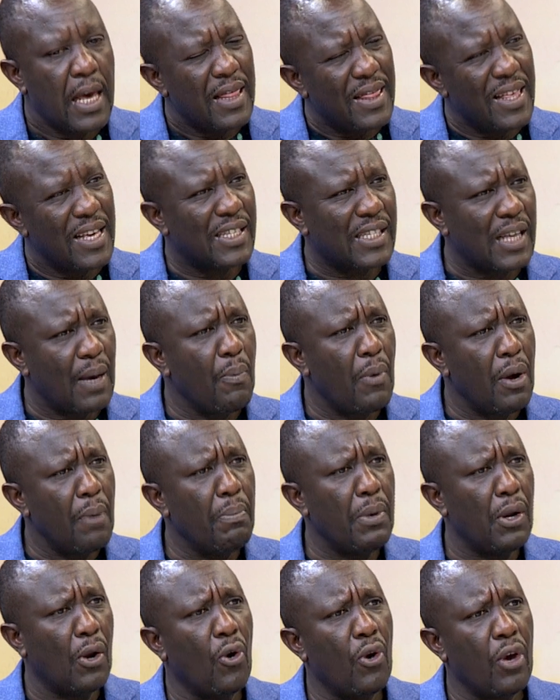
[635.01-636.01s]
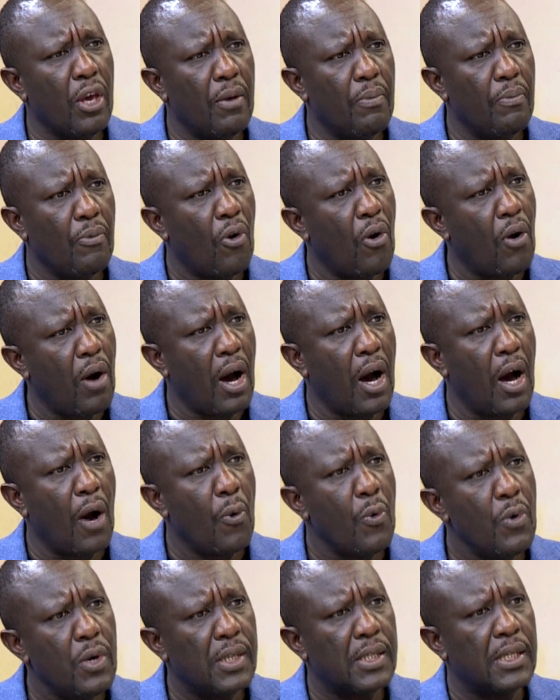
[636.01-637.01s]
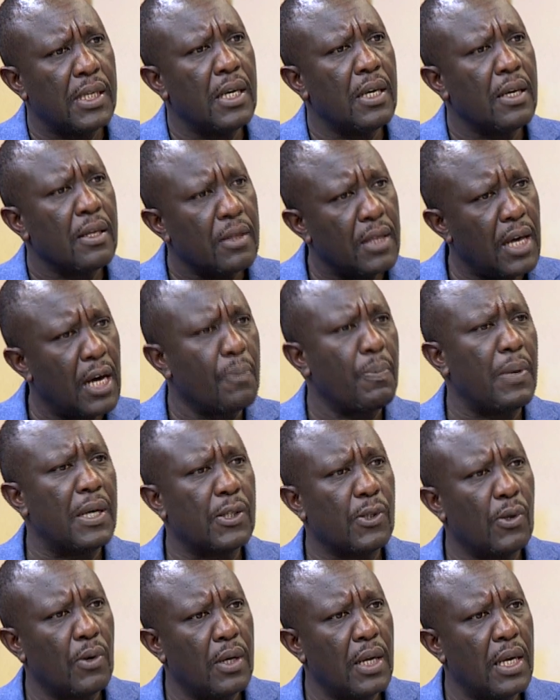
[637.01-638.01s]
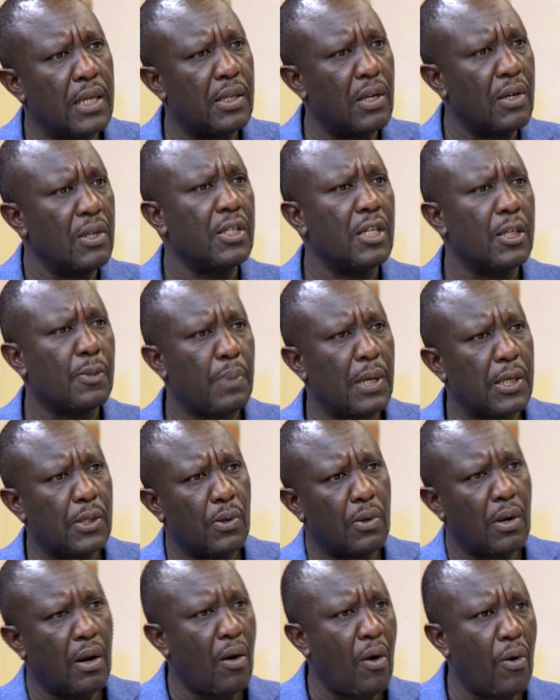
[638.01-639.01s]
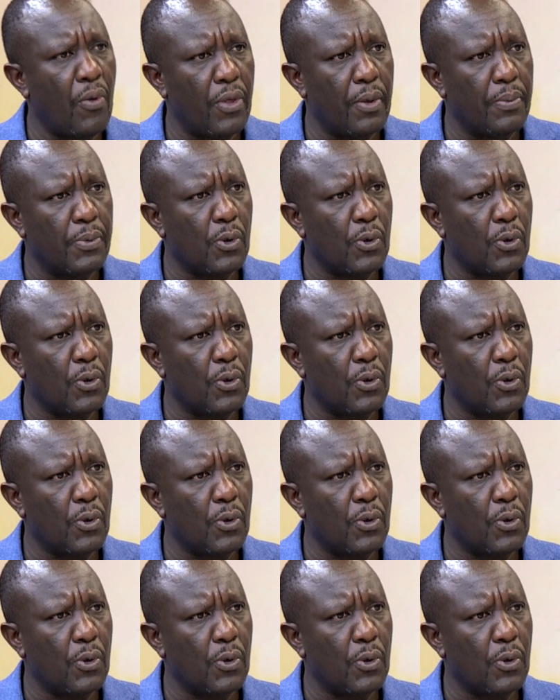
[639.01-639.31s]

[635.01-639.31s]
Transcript: there is someone below him or her who is seeing that person as the richest person around them.